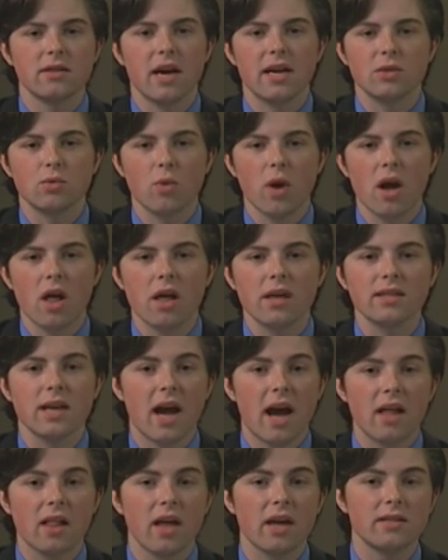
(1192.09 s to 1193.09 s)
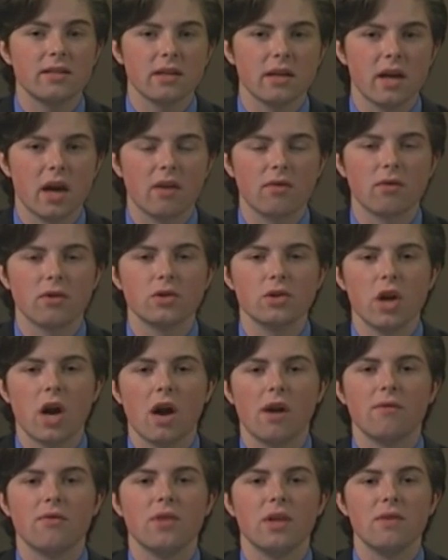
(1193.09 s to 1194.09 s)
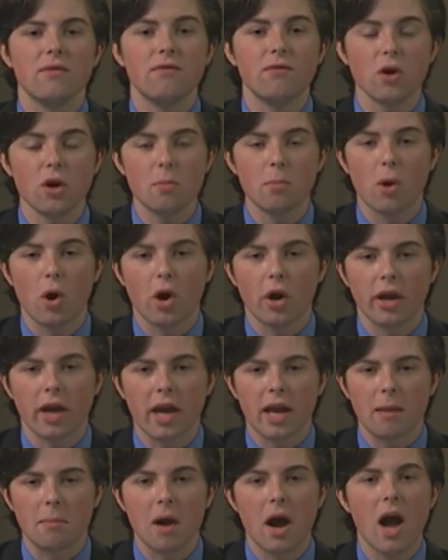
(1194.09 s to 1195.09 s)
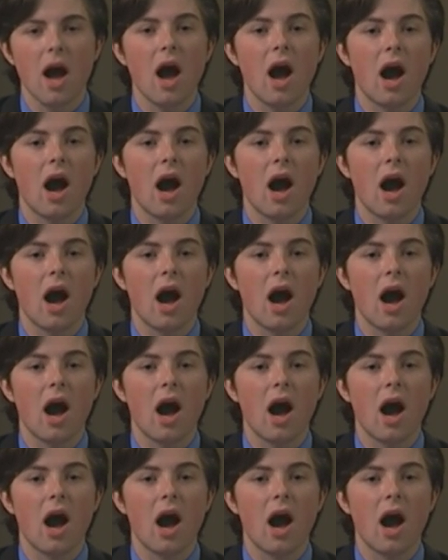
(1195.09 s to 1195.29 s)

as well as highlights and coverage of the football game